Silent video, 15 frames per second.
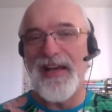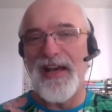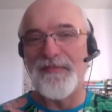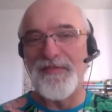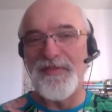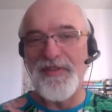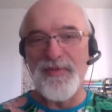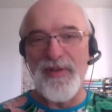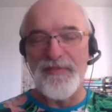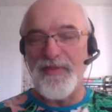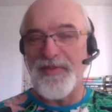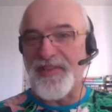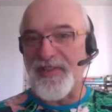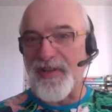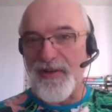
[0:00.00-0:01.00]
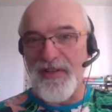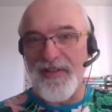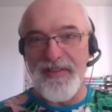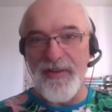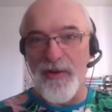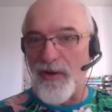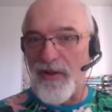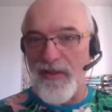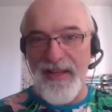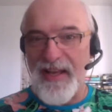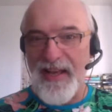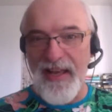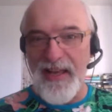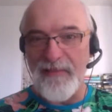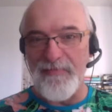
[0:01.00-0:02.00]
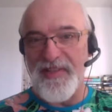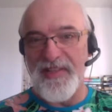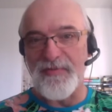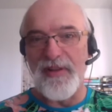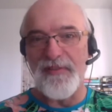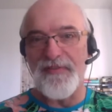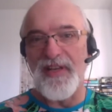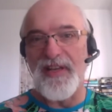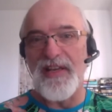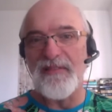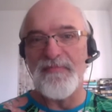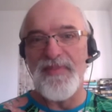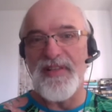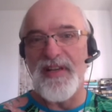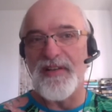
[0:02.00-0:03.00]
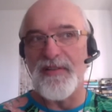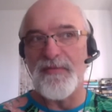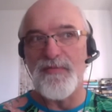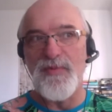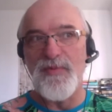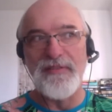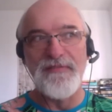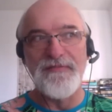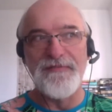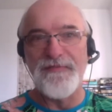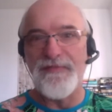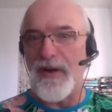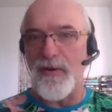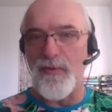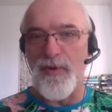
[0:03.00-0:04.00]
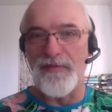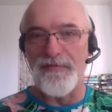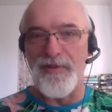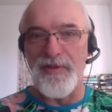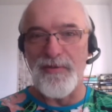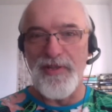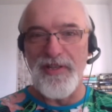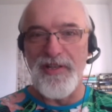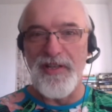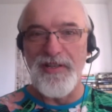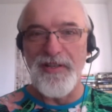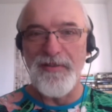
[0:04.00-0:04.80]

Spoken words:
After 12, you started all the games, 12 games, and it went very well for you, didn't it?